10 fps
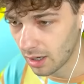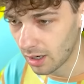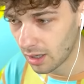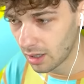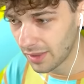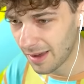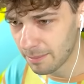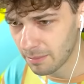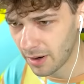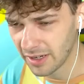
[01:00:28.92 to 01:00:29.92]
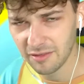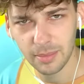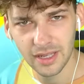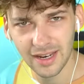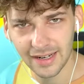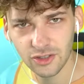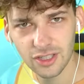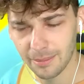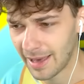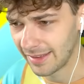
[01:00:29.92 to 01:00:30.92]
uh that might have been
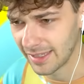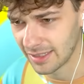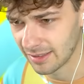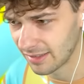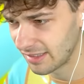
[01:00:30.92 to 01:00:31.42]
actually a bad thing to